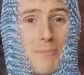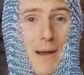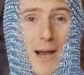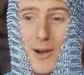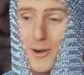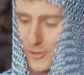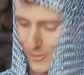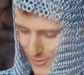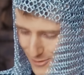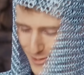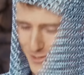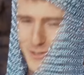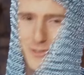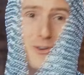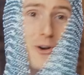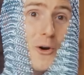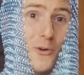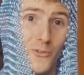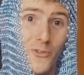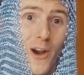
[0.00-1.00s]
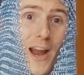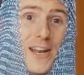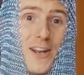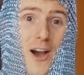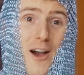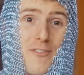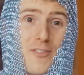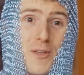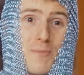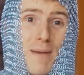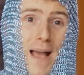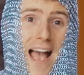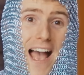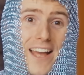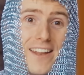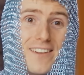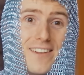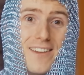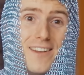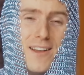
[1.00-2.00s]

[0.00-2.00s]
about right off the bat.